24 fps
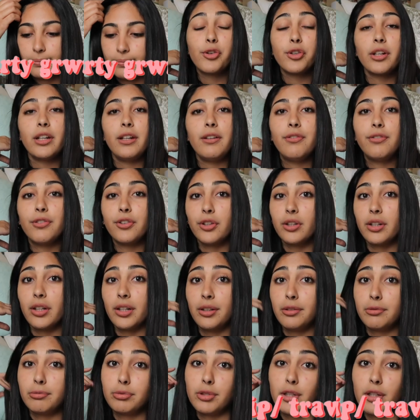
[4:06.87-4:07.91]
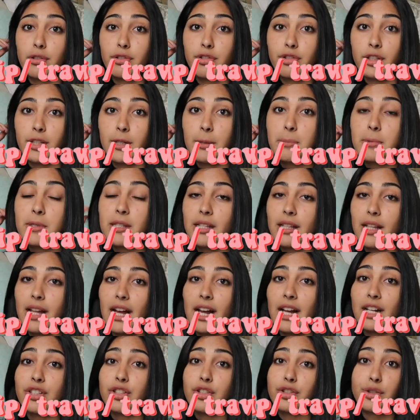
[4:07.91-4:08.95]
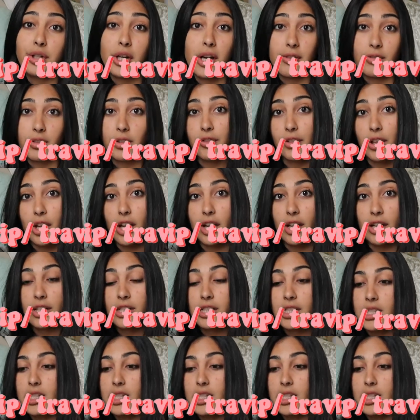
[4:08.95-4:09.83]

44, road trips / travel vlogs.